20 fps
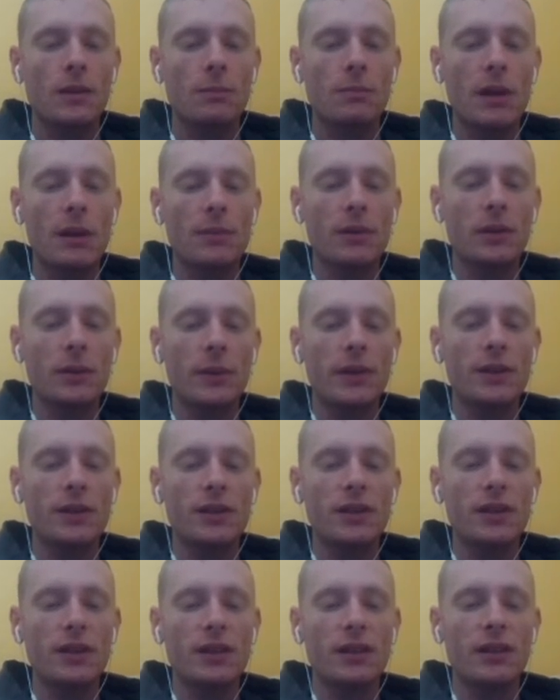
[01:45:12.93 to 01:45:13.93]
Baby
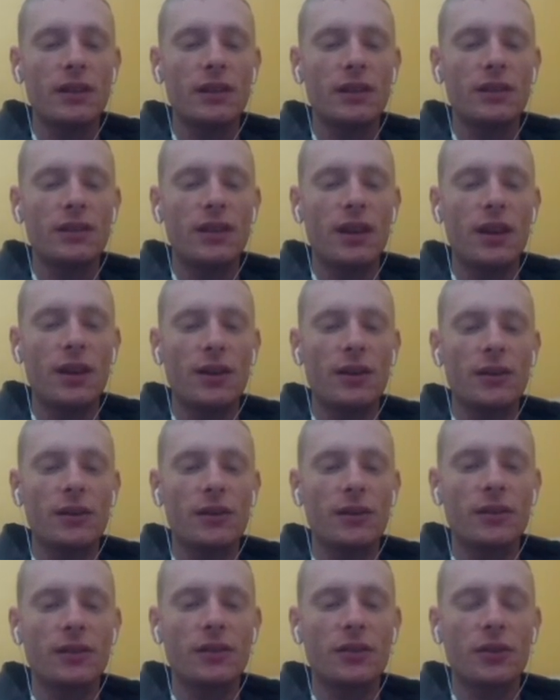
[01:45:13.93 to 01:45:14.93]
Luigi's
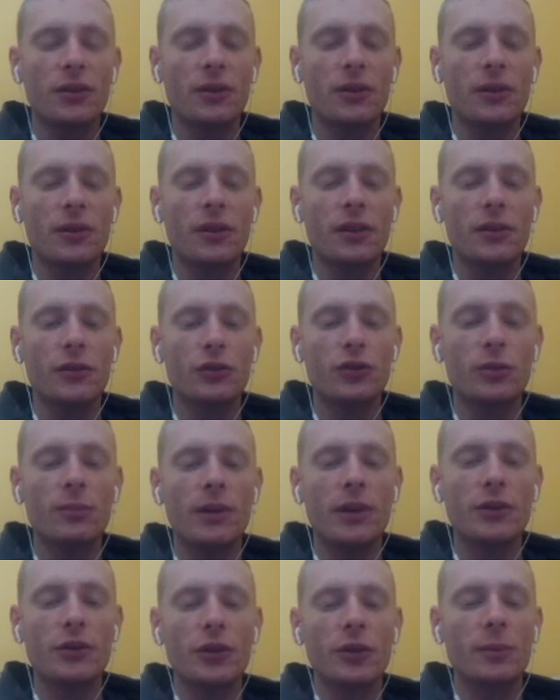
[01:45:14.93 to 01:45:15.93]
tears turn the Shroob
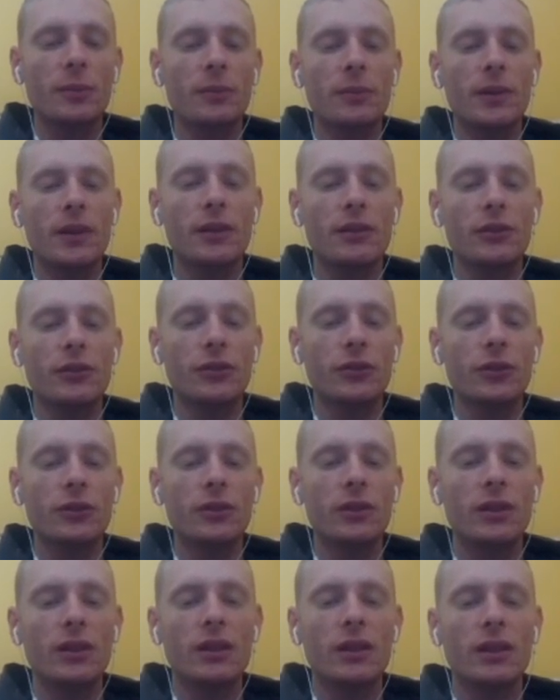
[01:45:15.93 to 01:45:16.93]
mushroom
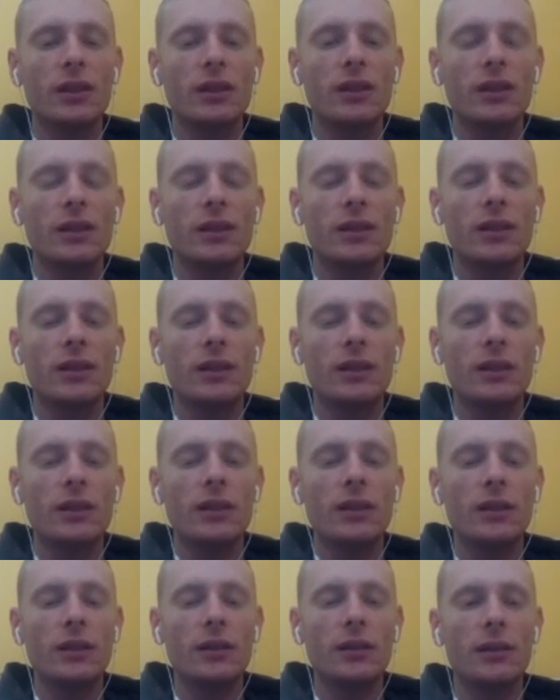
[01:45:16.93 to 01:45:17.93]
into
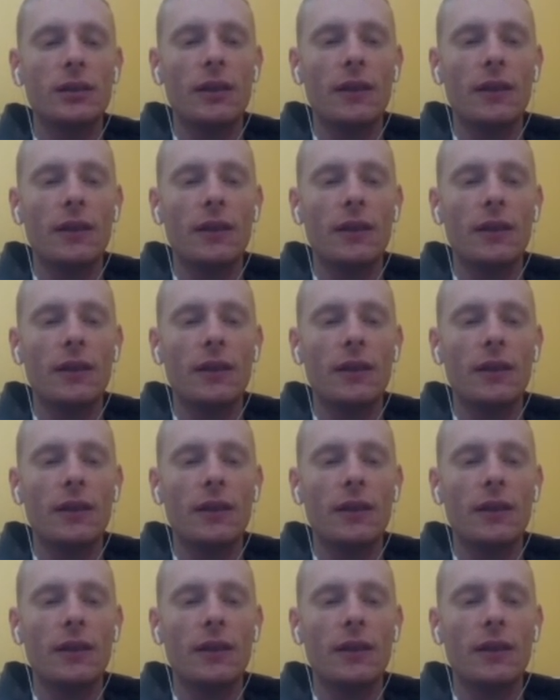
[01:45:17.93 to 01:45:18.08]
uh,